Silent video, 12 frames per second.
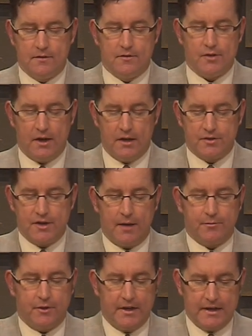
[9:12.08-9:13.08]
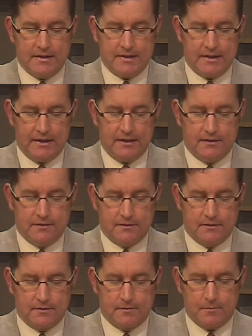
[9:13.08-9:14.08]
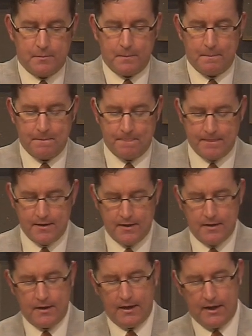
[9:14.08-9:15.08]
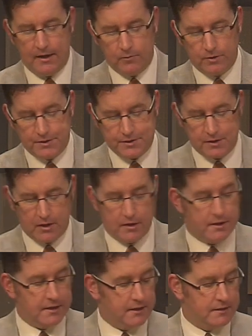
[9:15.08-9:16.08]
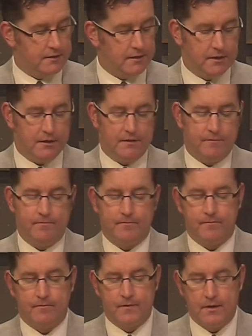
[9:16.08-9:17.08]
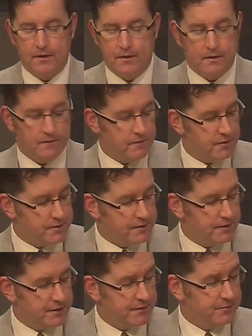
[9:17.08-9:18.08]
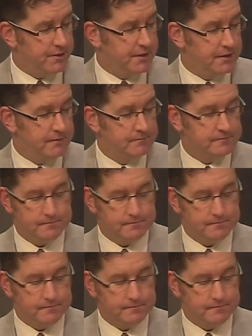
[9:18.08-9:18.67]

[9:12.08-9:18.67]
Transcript: John chapter 18, and we'll start in verse 33.